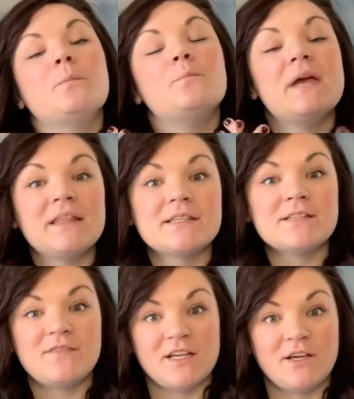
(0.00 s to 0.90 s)
make this a
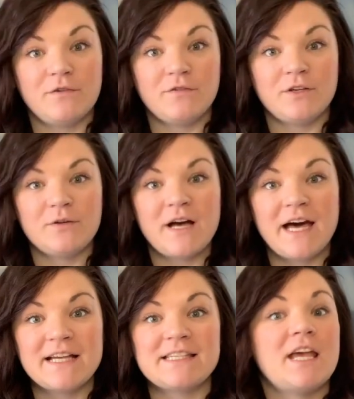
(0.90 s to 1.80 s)
video for you
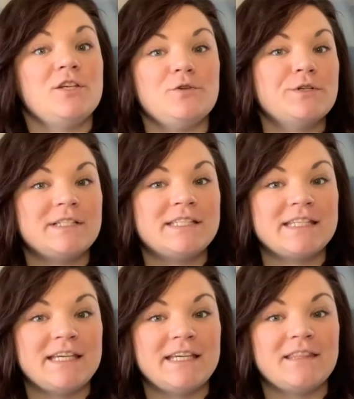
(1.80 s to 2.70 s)
guys and you could
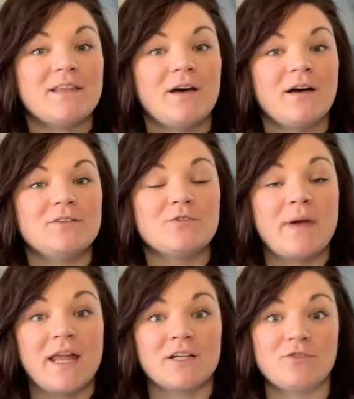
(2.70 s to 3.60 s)
see the
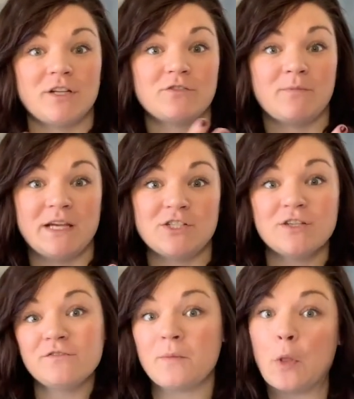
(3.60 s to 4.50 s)
dramatic transformation
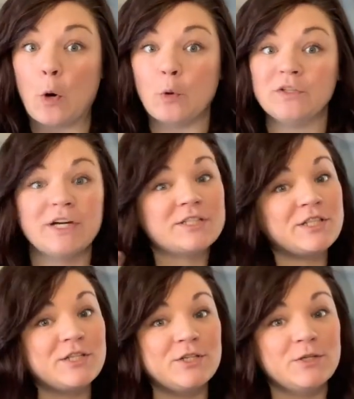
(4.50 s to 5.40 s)
from the old heart to
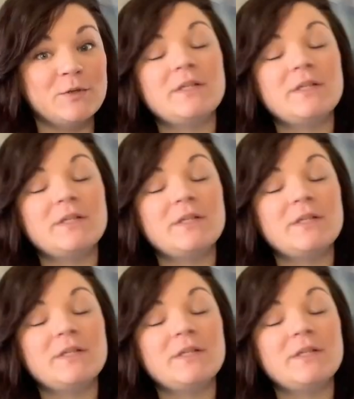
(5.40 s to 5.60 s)
the new.